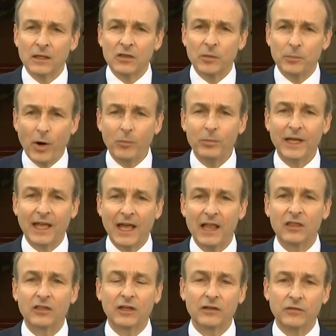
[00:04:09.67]
The public
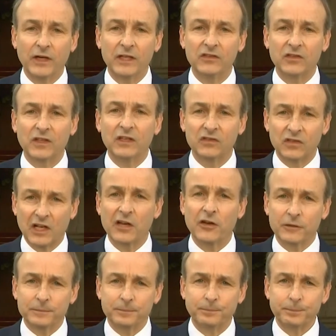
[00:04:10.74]
health advice is
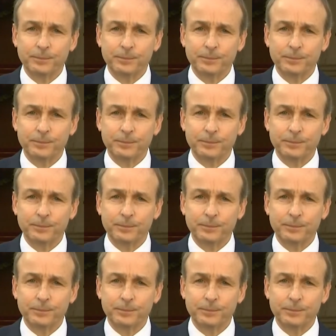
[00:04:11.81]
clear.